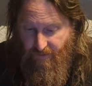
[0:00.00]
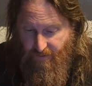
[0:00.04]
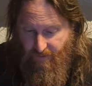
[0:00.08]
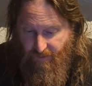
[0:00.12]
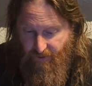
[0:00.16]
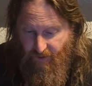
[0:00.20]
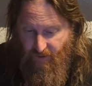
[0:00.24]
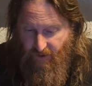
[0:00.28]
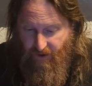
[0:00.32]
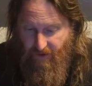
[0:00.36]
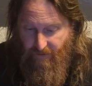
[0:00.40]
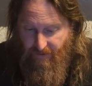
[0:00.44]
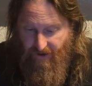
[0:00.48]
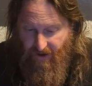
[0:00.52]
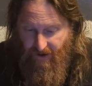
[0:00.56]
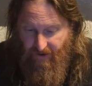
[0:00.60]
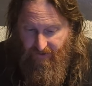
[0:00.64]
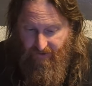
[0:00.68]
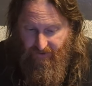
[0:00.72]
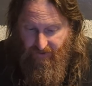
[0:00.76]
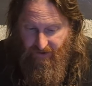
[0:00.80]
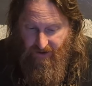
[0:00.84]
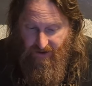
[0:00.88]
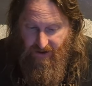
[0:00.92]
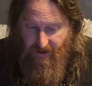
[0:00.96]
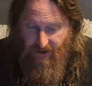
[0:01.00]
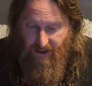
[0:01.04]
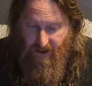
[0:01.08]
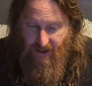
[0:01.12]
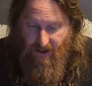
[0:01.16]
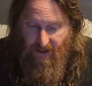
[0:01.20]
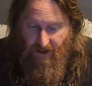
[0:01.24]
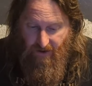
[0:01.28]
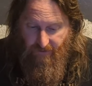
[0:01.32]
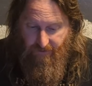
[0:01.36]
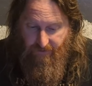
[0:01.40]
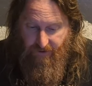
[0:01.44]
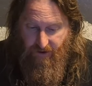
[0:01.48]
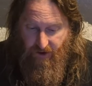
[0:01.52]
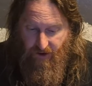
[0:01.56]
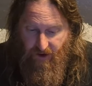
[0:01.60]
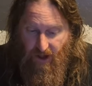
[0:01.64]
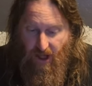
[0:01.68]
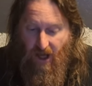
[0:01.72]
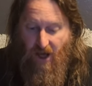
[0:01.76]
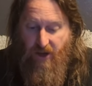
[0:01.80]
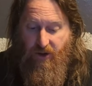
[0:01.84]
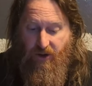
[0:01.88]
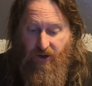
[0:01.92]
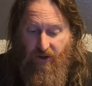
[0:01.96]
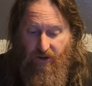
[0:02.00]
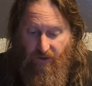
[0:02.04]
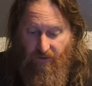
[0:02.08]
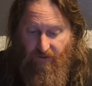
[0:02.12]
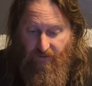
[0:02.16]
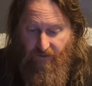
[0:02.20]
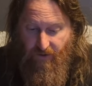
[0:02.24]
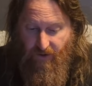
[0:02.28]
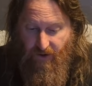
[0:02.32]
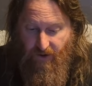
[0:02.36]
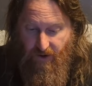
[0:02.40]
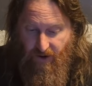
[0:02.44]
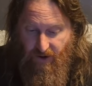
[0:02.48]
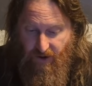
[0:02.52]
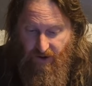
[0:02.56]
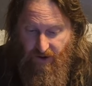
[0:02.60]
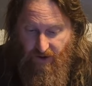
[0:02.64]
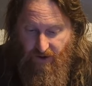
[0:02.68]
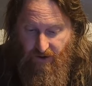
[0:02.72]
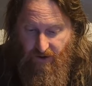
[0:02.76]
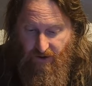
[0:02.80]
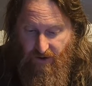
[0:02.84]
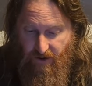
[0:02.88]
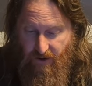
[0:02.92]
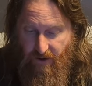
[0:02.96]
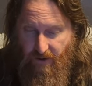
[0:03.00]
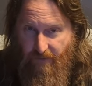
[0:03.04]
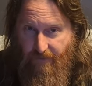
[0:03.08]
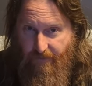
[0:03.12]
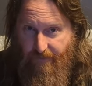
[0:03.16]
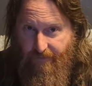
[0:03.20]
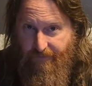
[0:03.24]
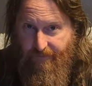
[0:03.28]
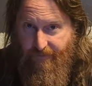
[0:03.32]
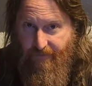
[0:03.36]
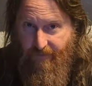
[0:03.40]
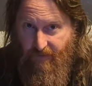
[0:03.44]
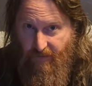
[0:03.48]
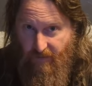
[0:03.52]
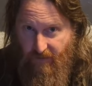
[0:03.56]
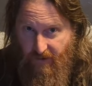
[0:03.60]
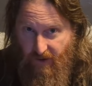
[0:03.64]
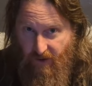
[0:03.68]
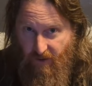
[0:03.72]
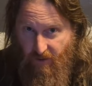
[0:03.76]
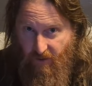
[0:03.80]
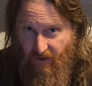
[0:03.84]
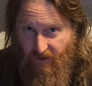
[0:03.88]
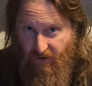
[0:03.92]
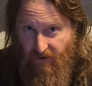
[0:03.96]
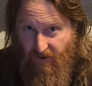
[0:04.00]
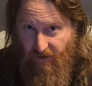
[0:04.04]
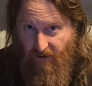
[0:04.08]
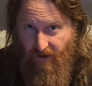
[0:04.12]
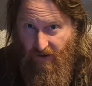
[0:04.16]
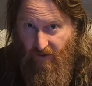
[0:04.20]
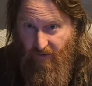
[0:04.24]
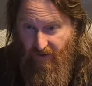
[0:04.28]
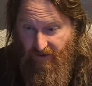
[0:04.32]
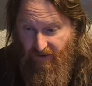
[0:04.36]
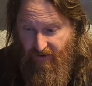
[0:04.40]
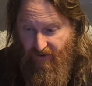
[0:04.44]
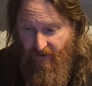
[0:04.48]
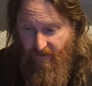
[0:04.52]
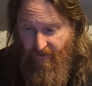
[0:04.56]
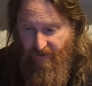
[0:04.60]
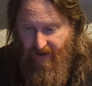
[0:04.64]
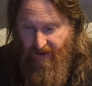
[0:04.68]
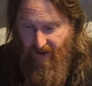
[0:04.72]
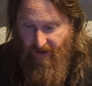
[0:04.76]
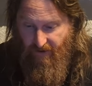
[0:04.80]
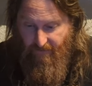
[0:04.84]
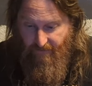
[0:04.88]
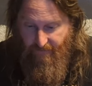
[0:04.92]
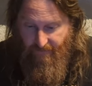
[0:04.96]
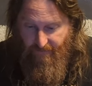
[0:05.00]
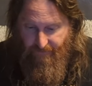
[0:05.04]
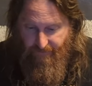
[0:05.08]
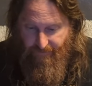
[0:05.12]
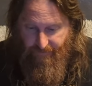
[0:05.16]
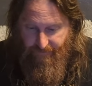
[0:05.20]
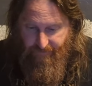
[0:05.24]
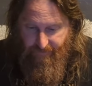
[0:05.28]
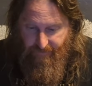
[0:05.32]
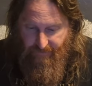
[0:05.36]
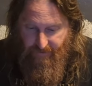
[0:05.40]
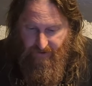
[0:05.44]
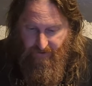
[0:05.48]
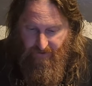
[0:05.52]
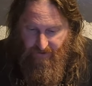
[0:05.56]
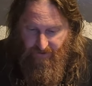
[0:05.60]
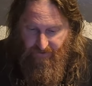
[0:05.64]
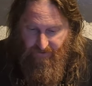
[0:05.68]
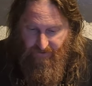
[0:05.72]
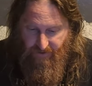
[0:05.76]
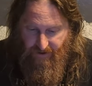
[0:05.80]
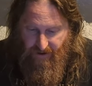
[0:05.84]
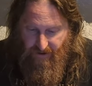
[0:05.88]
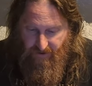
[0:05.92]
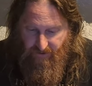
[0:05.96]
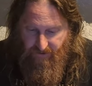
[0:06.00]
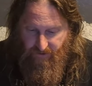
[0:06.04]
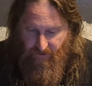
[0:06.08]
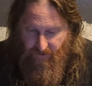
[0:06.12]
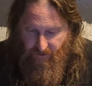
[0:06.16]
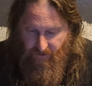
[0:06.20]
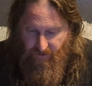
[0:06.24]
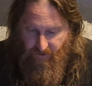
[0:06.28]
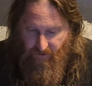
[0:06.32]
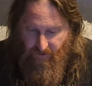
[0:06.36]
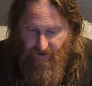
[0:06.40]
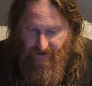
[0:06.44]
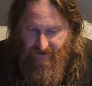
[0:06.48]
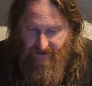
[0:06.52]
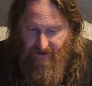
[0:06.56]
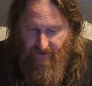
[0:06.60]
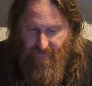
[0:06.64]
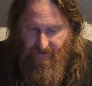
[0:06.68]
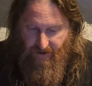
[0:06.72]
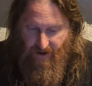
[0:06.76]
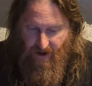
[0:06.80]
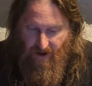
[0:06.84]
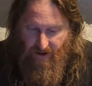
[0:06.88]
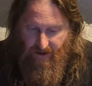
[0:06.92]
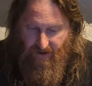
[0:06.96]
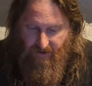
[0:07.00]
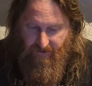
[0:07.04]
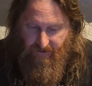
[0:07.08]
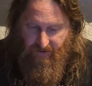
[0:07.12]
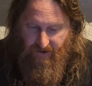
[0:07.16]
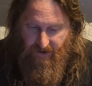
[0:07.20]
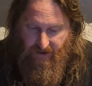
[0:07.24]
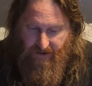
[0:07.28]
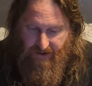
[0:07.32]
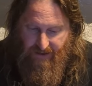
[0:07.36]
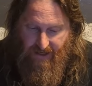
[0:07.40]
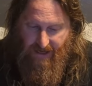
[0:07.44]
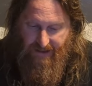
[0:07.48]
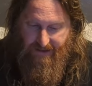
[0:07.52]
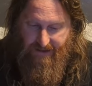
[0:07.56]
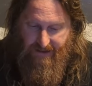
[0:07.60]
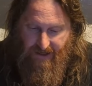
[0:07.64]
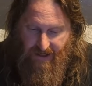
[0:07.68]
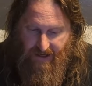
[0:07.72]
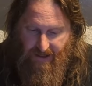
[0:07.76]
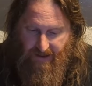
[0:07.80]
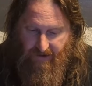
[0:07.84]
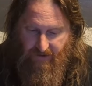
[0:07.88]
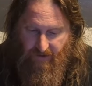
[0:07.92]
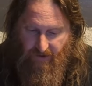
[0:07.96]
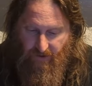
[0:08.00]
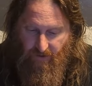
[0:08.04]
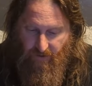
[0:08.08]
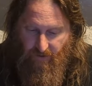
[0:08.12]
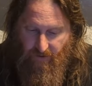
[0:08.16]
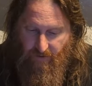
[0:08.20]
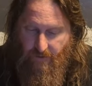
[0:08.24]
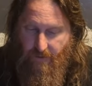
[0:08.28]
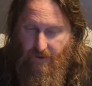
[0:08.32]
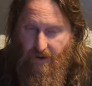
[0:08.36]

brewing mix, of La Chouffe, which is their original beer, was finished on 27th August, 1982.